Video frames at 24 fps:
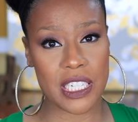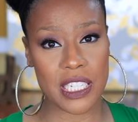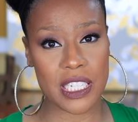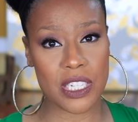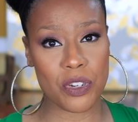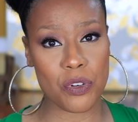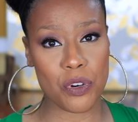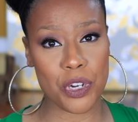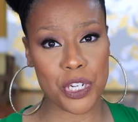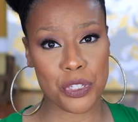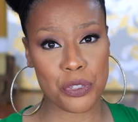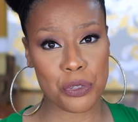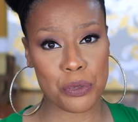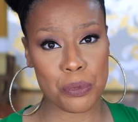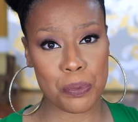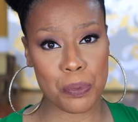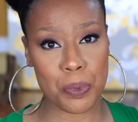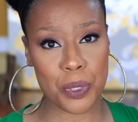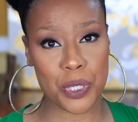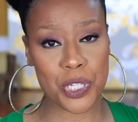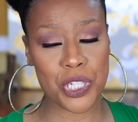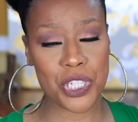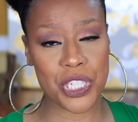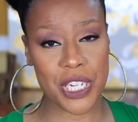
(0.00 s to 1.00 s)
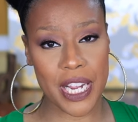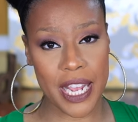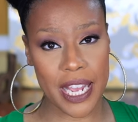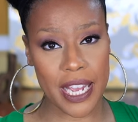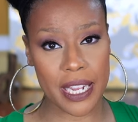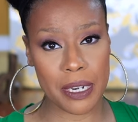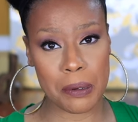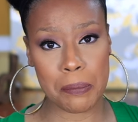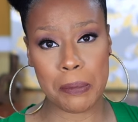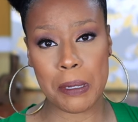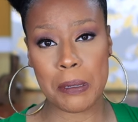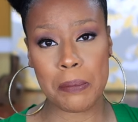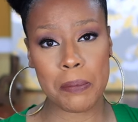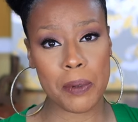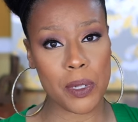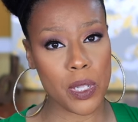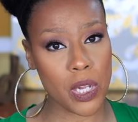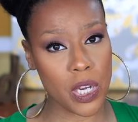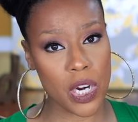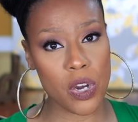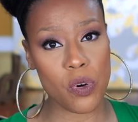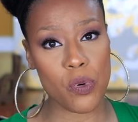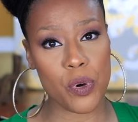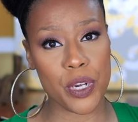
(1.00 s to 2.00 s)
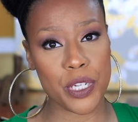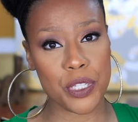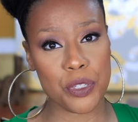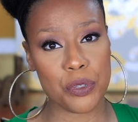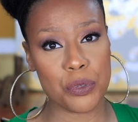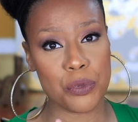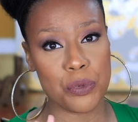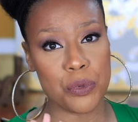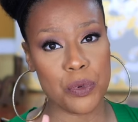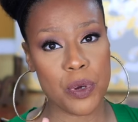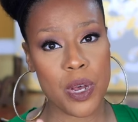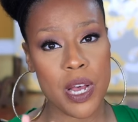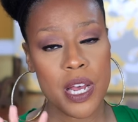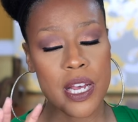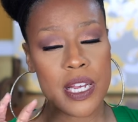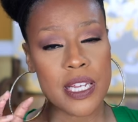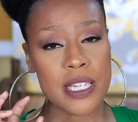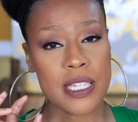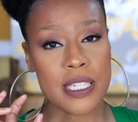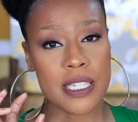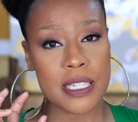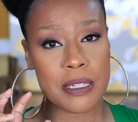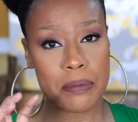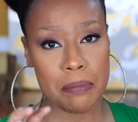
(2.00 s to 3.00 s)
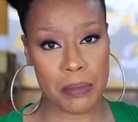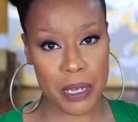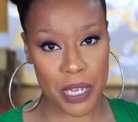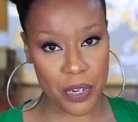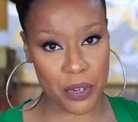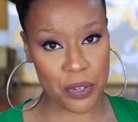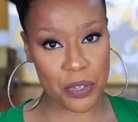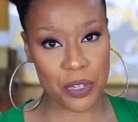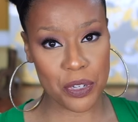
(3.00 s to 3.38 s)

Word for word: It's going to project. People are going to smell